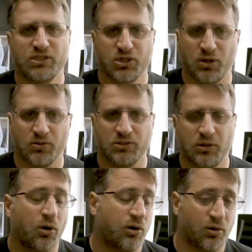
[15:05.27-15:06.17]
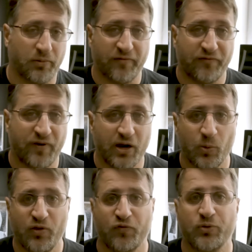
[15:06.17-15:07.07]
closer or far
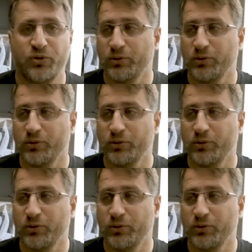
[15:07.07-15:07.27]
away from you,